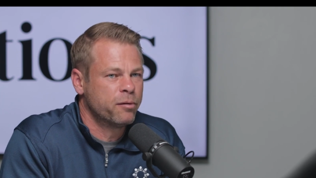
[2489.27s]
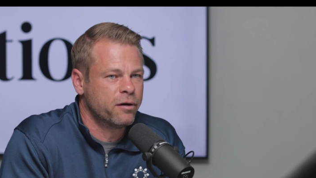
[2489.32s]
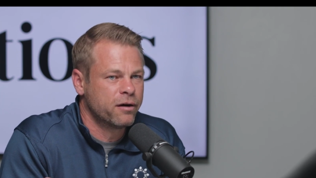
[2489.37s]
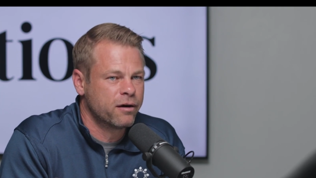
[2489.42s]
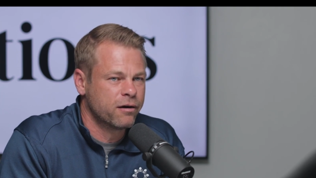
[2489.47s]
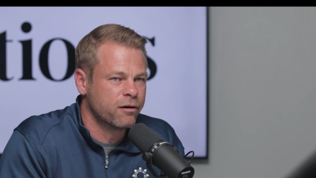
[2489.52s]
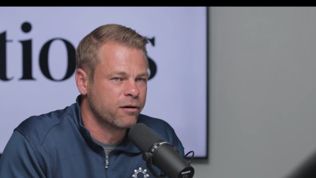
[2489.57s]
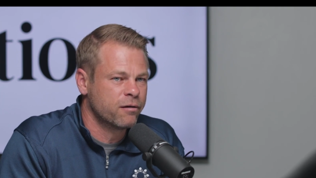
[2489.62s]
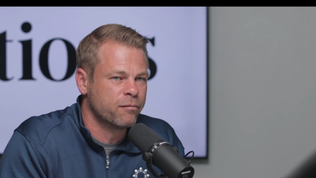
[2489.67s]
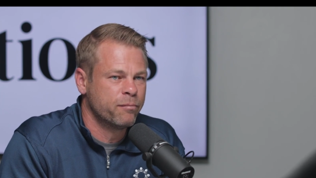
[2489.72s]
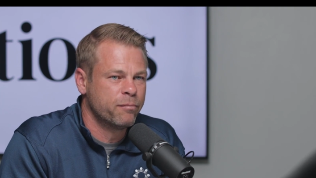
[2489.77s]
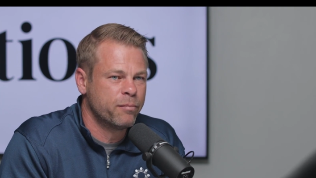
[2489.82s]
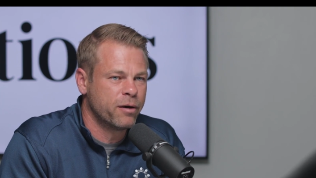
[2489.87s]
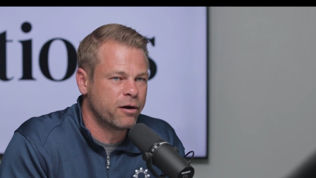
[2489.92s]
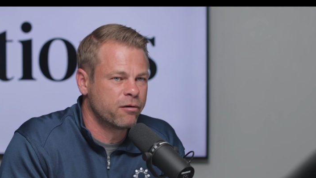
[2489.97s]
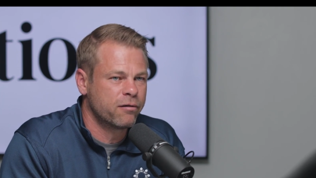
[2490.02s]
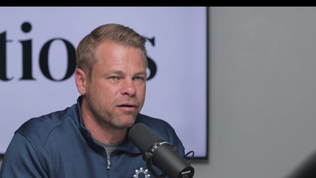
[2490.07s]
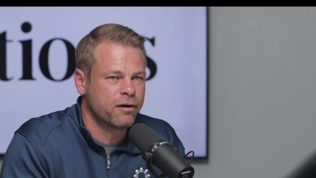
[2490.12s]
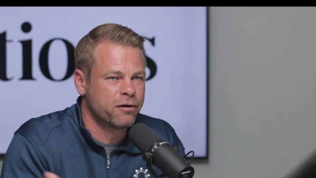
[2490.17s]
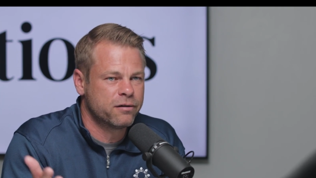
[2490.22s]
player or
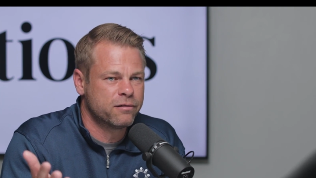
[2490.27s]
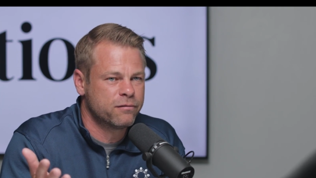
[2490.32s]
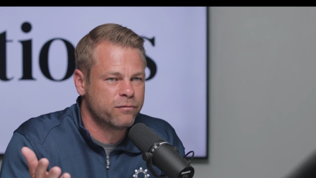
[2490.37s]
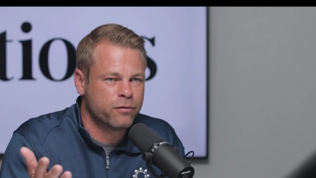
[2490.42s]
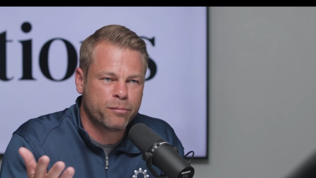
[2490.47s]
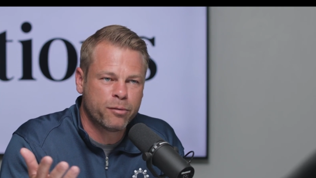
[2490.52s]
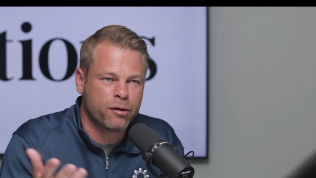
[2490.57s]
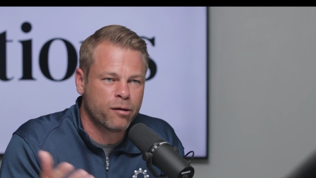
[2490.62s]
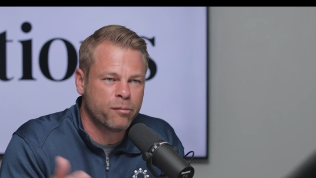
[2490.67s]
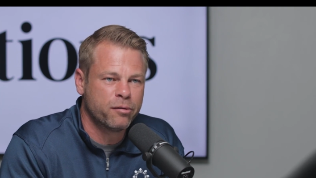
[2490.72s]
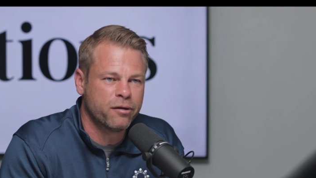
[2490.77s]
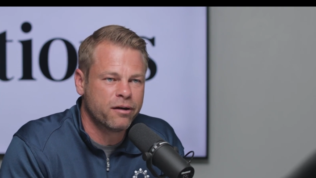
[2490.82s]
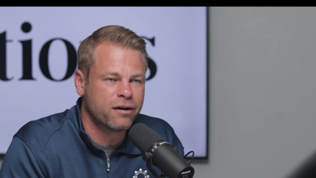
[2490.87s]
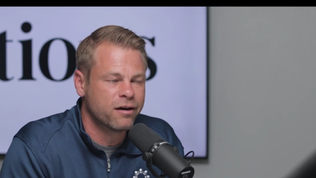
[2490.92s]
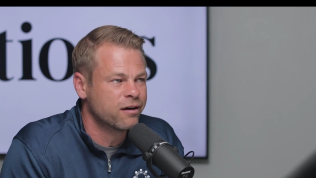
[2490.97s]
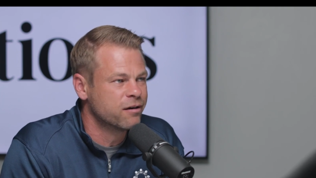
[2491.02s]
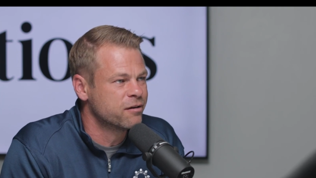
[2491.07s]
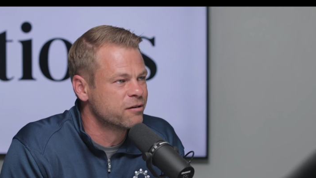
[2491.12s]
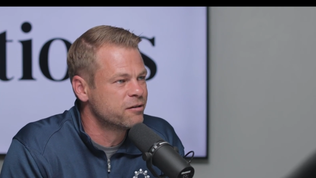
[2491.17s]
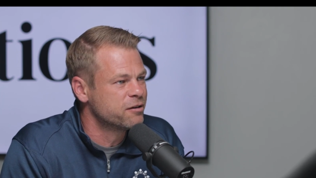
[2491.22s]
better rounded football
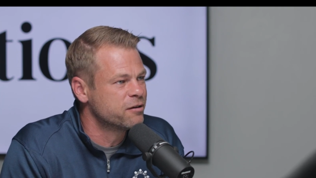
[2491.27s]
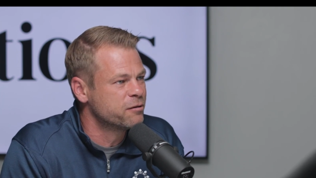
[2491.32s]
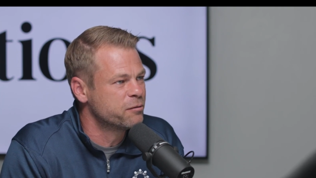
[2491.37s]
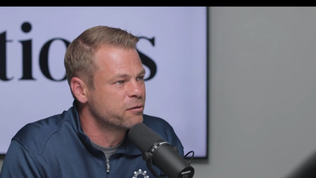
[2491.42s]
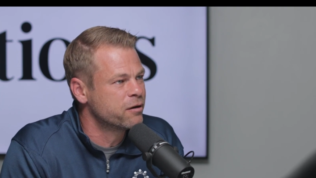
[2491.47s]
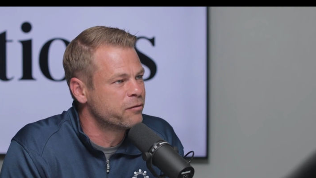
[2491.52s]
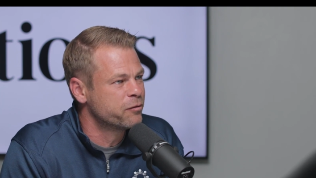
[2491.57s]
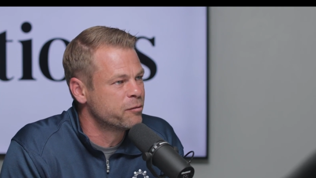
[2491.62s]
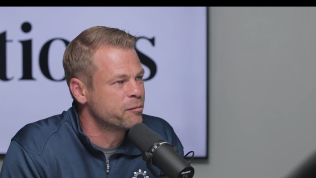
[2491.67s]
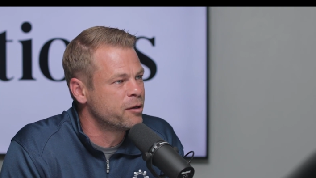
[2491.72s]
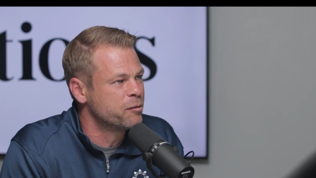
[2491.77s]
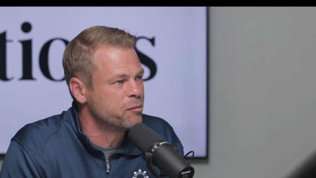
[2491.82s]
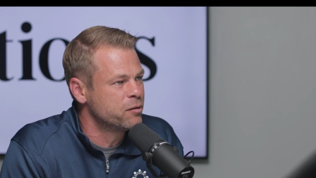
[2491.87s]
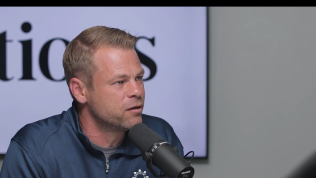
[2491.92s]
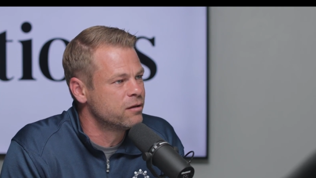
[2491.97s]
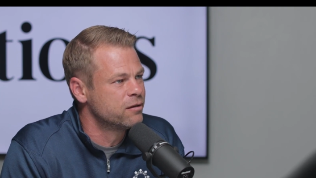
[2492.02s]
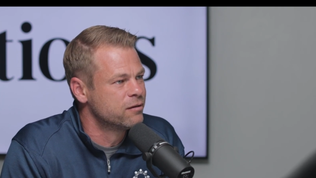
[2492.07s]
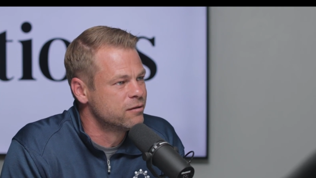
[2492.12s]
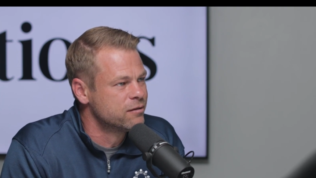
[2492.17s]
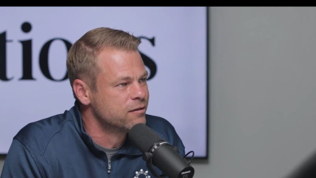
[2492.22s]
player, whatever it may
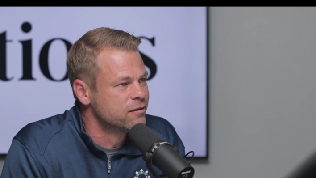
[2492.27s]
be.